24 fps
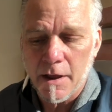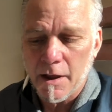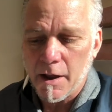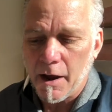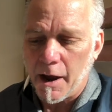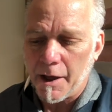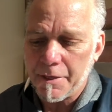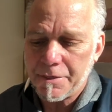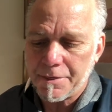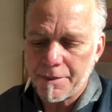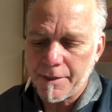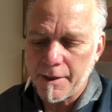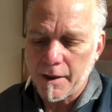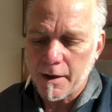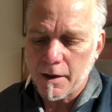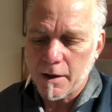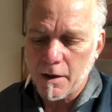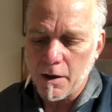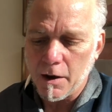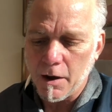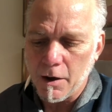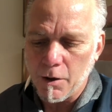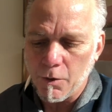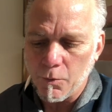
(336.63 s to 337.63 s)
I think
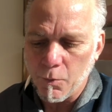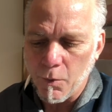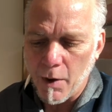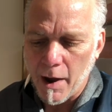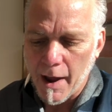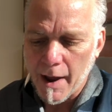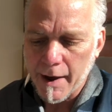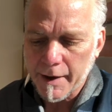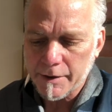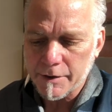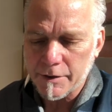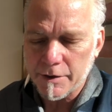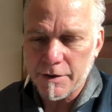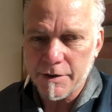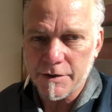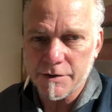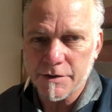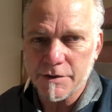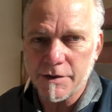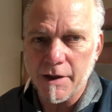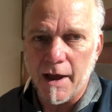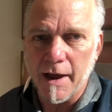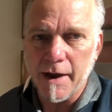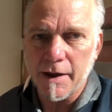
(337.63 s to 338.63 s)
Wagner
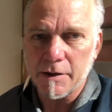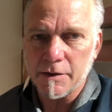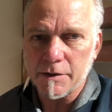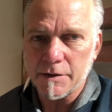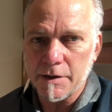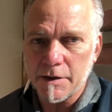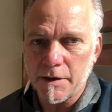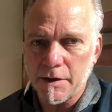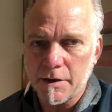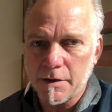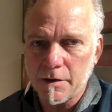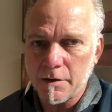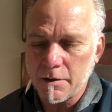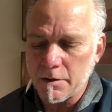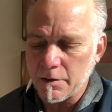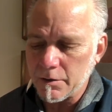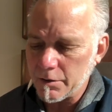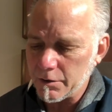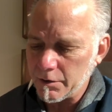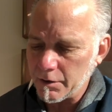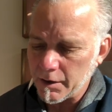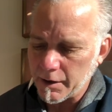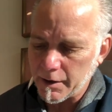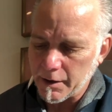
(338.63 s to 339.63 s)
has dialed in
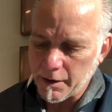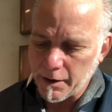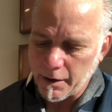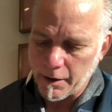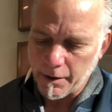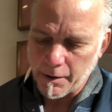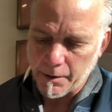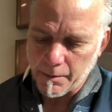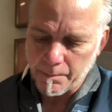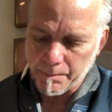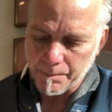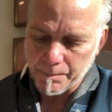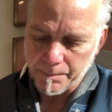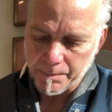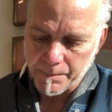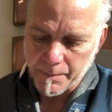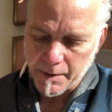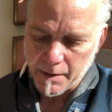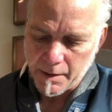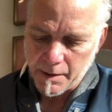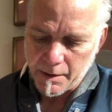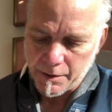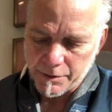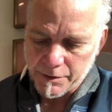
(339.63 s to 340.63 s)

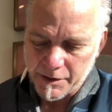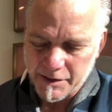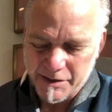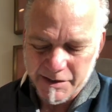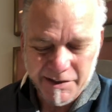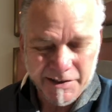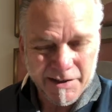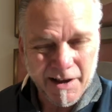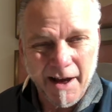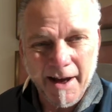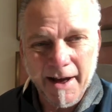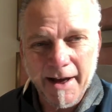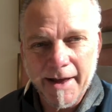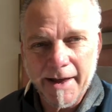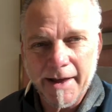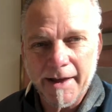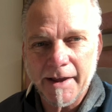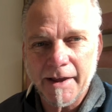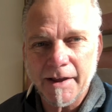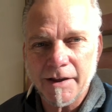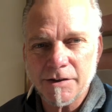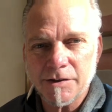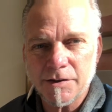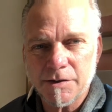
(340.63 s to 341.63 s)
the
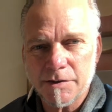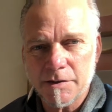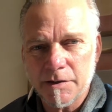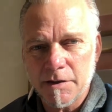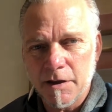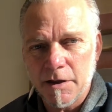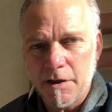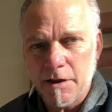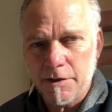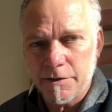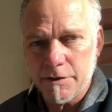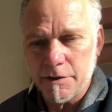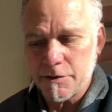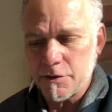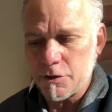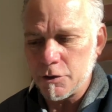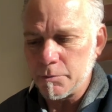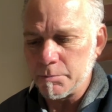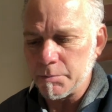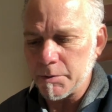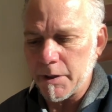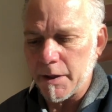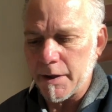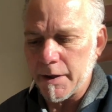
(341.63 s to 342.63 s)
size, the
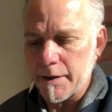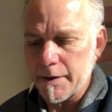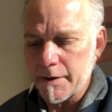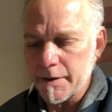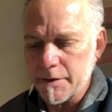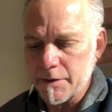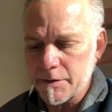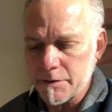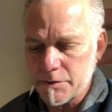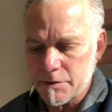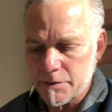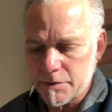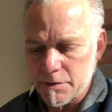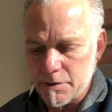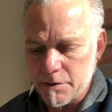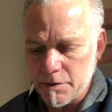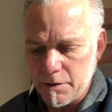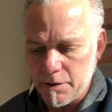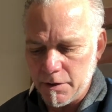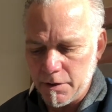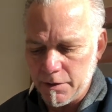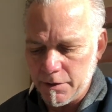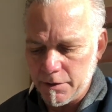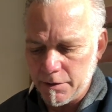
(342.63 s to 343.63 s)
tube lugs,
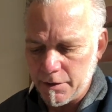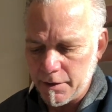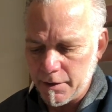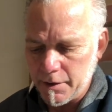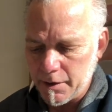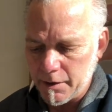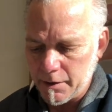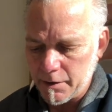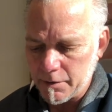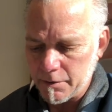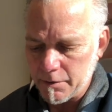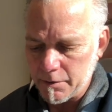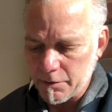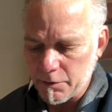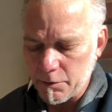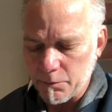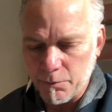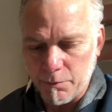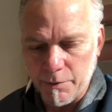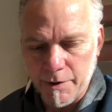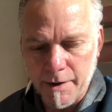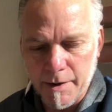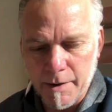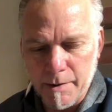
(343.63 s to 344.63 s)
the
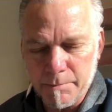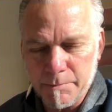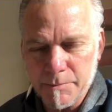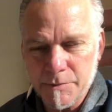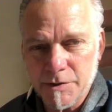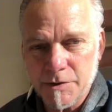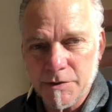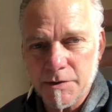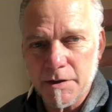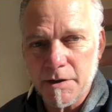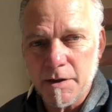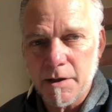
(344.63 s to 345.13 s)
rims,